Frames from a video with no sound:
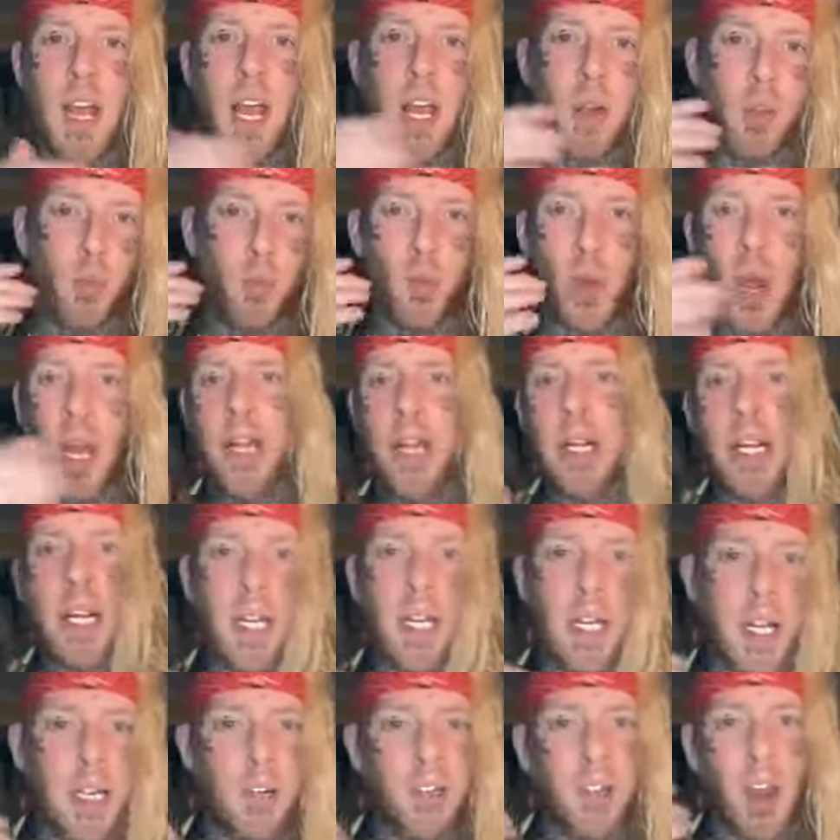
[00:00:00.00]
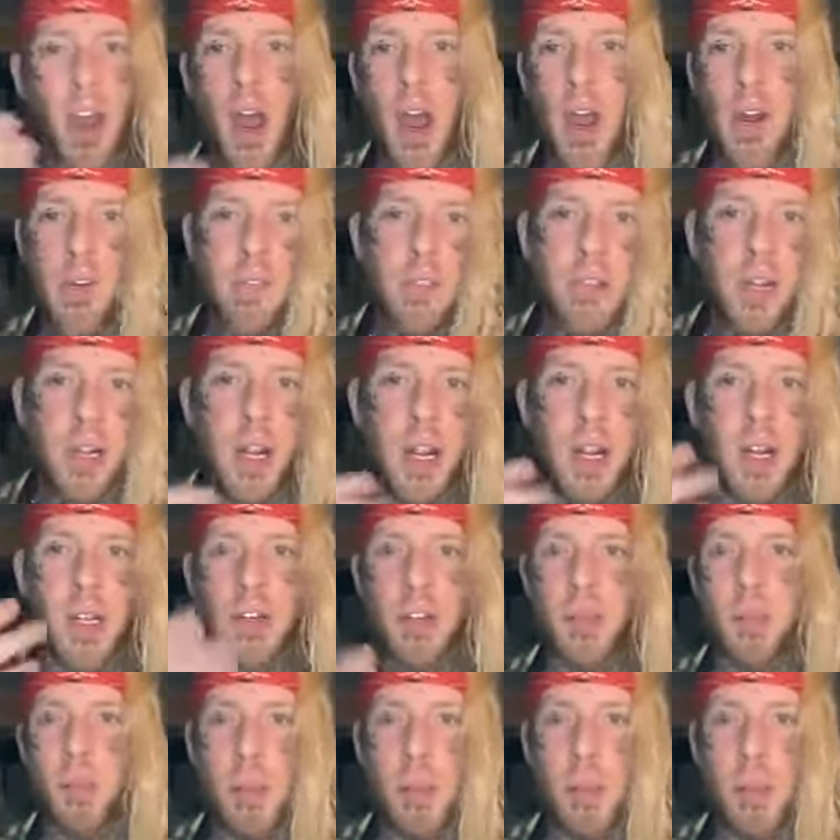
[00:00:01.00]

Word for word: and writing as often and as